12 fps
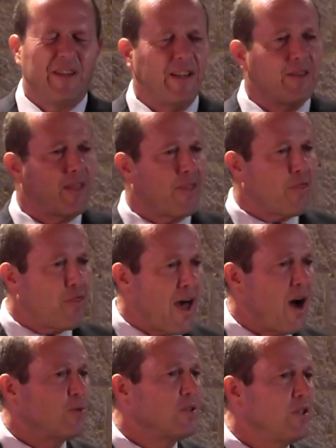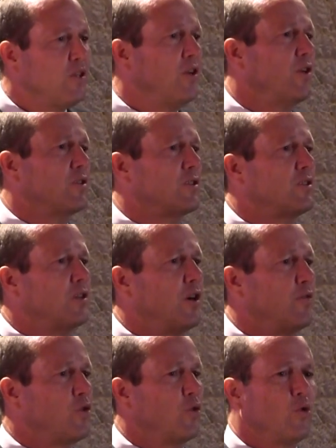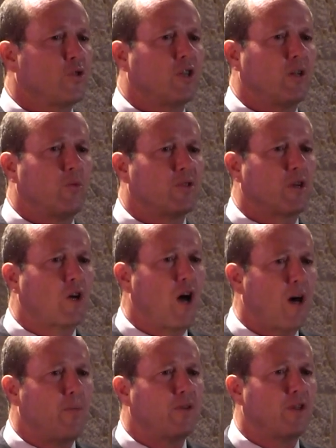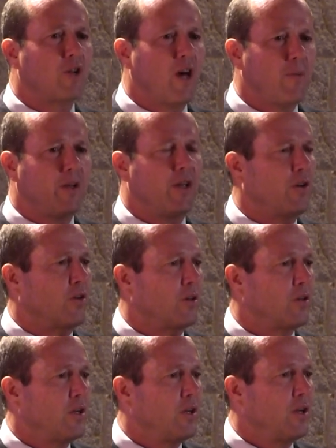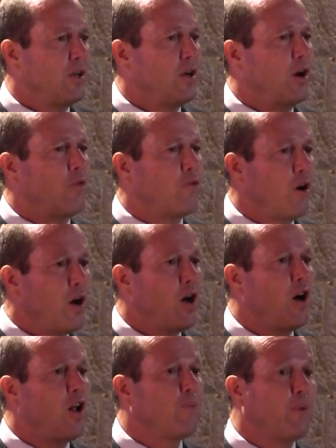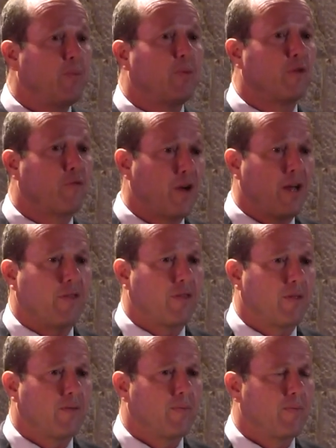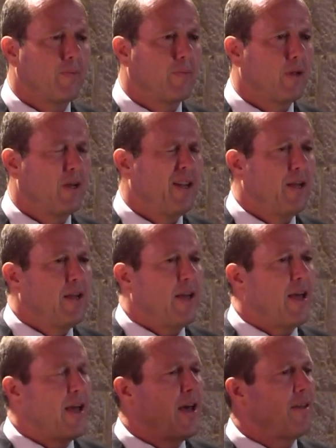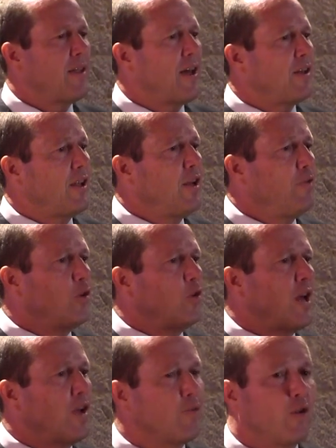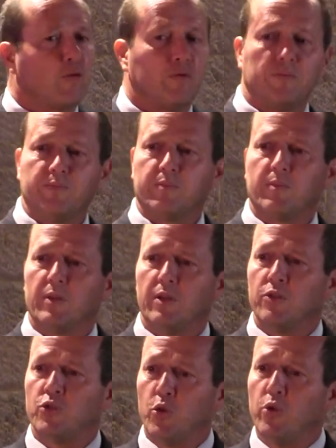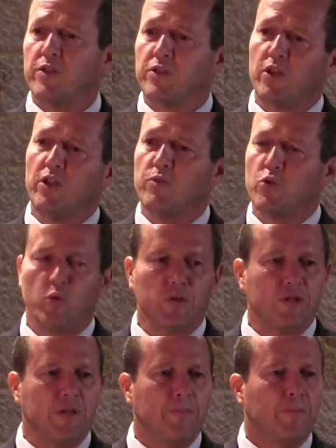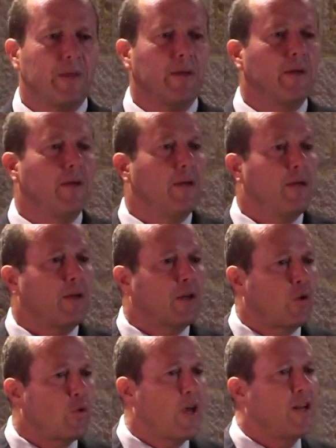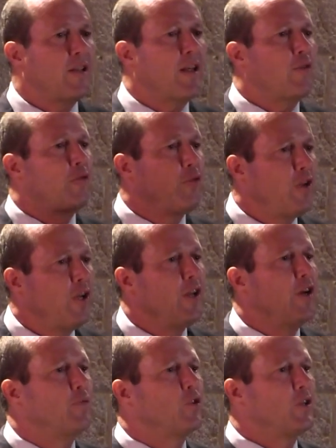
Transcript: Yet that 1,000 years of Jerusalem was the common denominator of all people of faith. And that inflow and outflow to the city of Jerusalem created that feeling of